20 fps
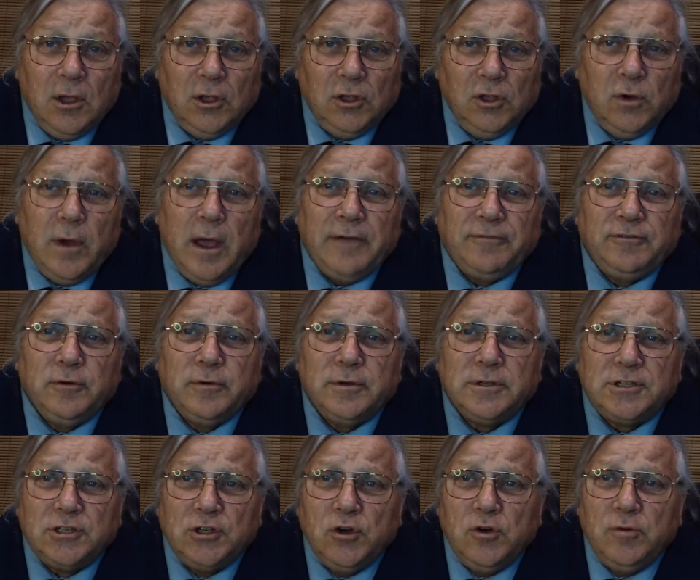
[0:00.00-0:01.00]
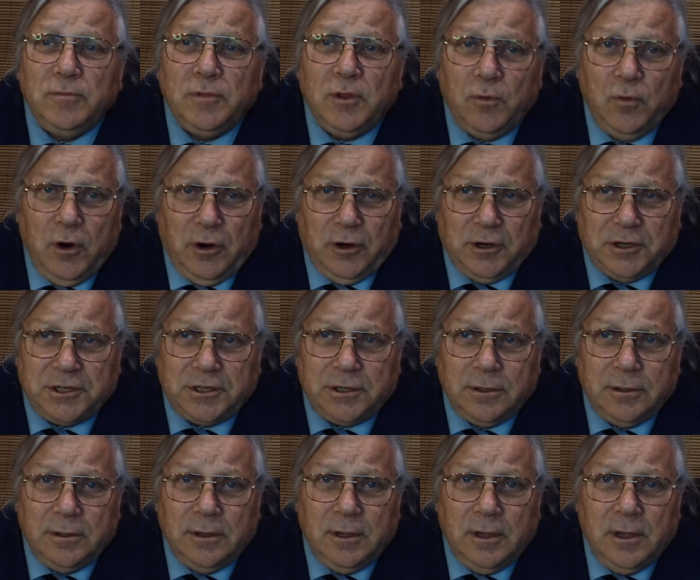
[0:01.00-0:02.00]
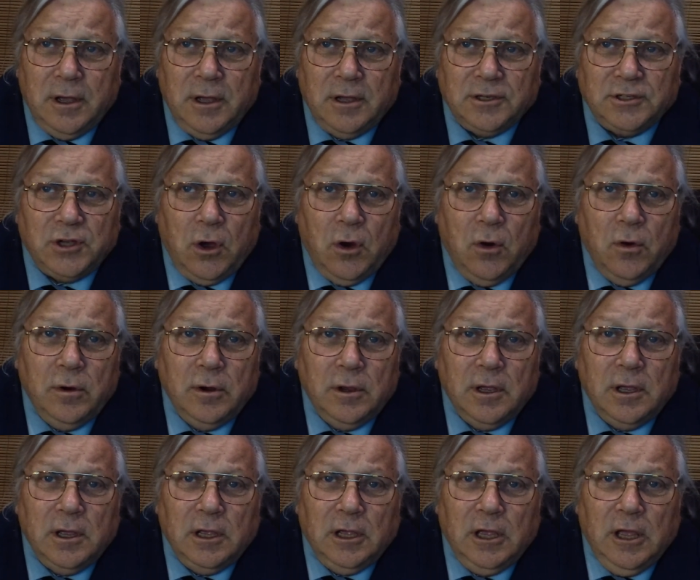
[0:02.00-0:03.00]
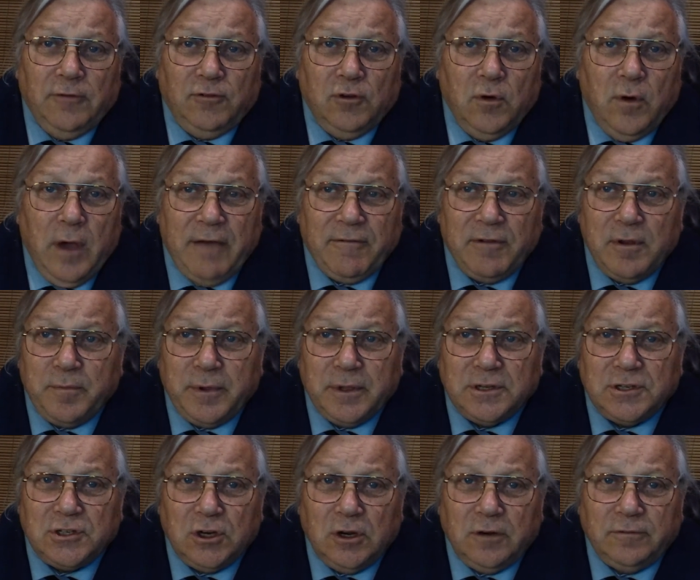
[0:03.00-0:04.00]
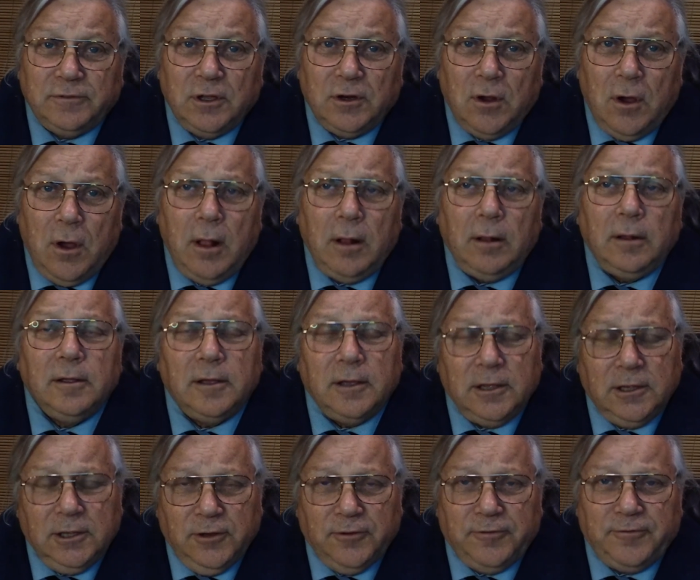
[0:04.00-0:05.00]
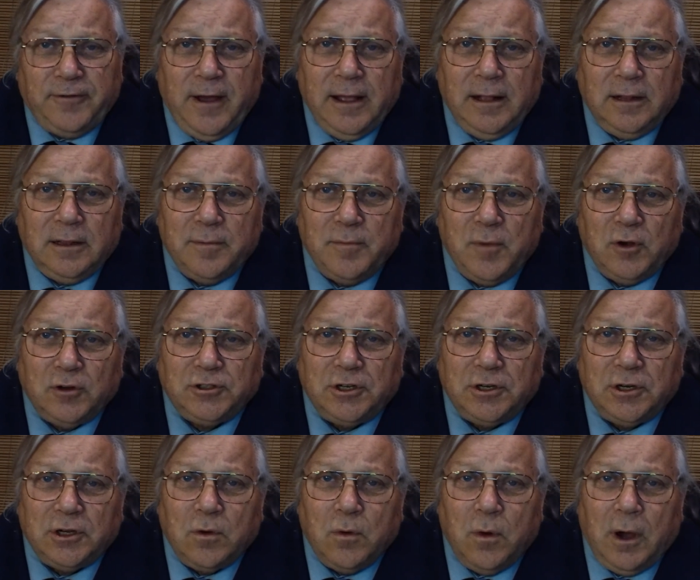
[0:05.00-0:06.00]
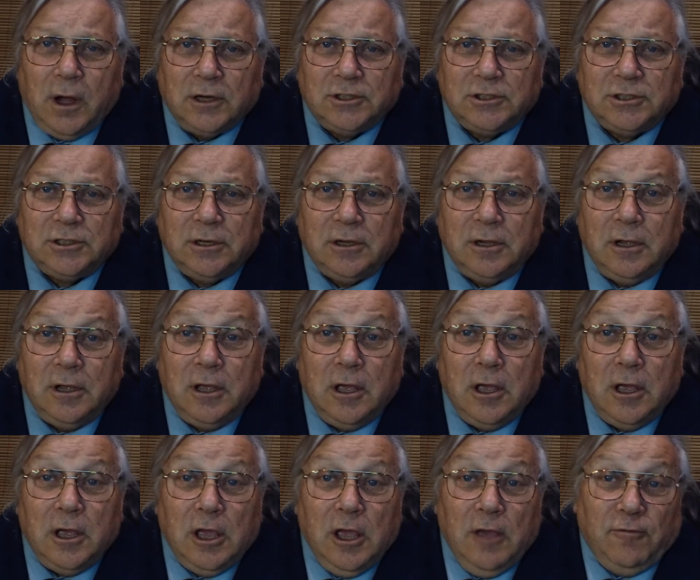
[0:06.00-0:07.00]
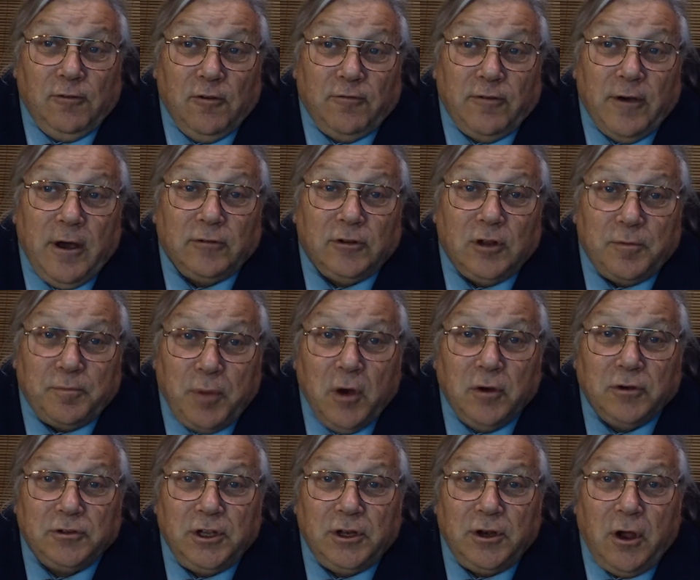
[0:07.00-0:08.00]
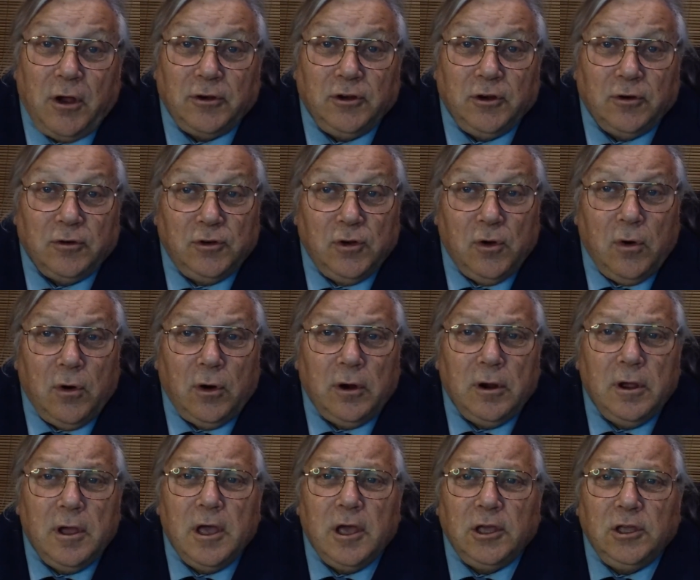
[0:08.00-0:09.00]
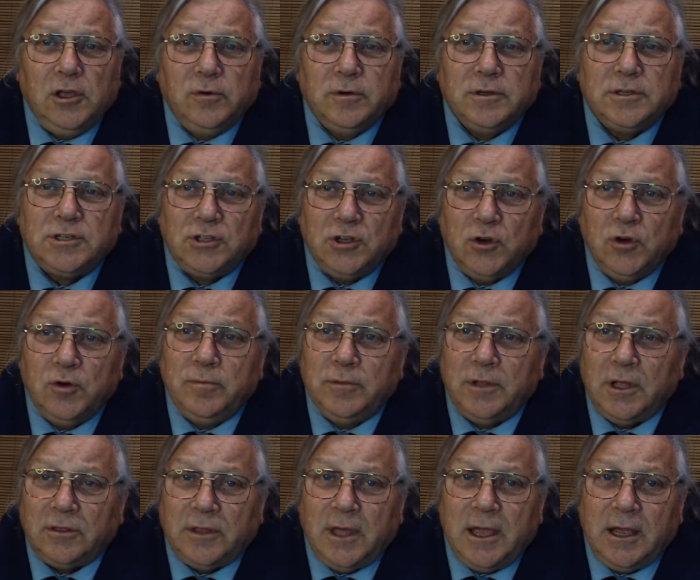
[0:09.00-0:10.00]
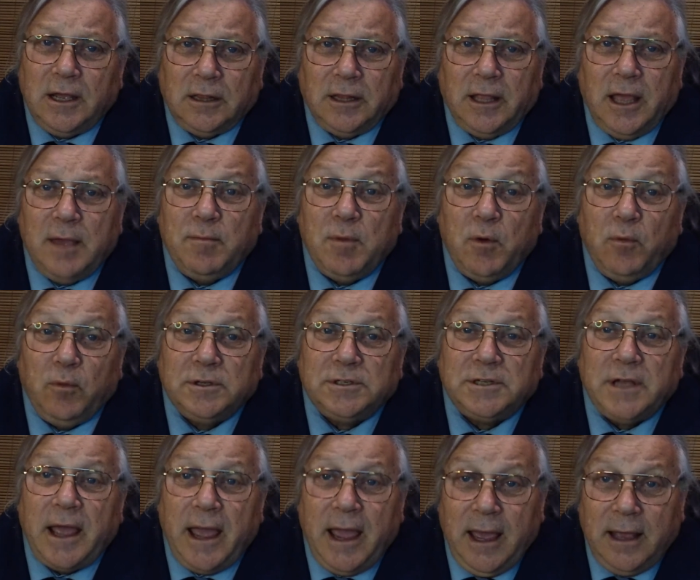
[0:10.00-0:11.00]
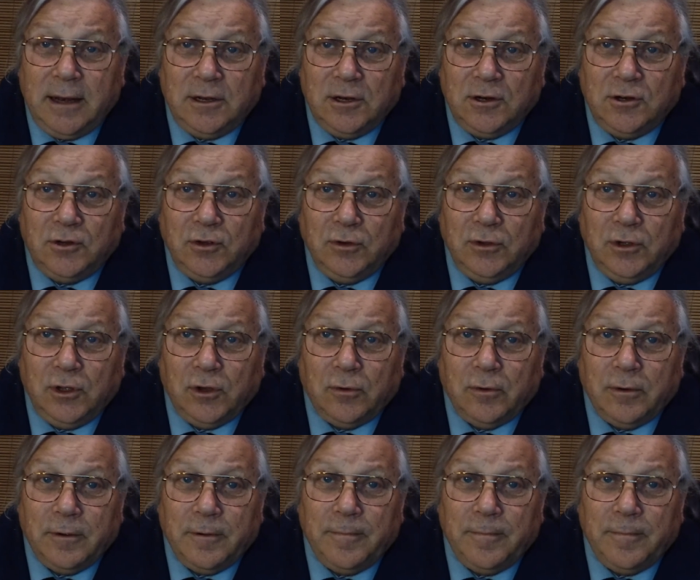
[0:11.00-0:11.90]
You have to assume the worst. So, if you haven't been served at all, you file the motion to quash. If you found it posted on your door, you assume that they claim it was handed to you.